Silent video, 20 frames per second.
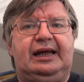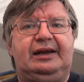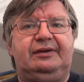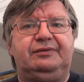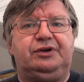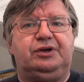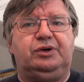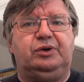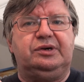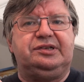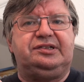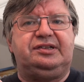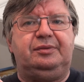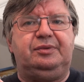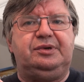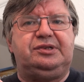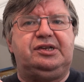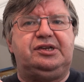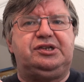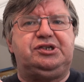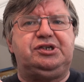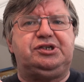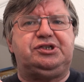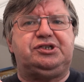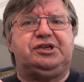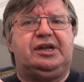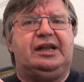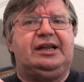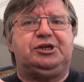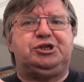And of course, it was
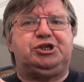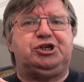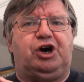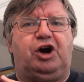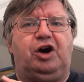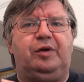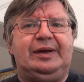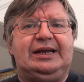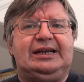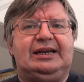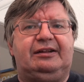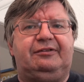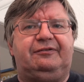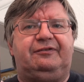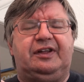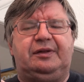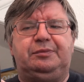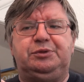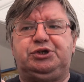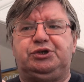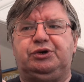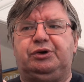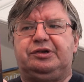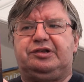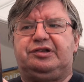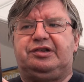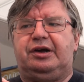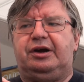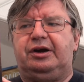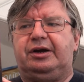just a charming little film, Short
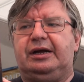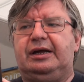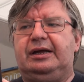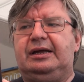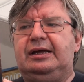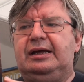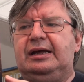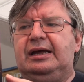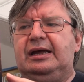Circuit.